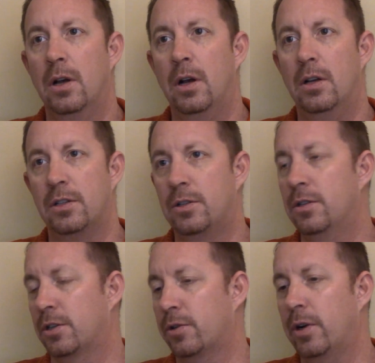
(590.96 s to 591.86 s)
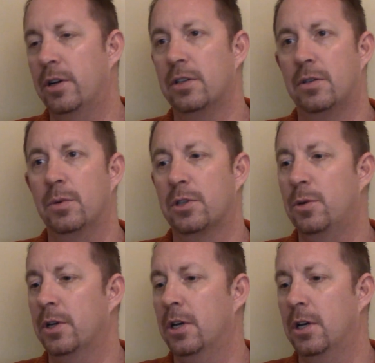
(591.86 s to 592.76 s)
as to your surroundings and what's
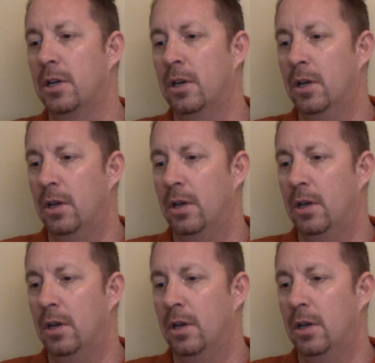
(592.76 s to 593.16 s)
going on.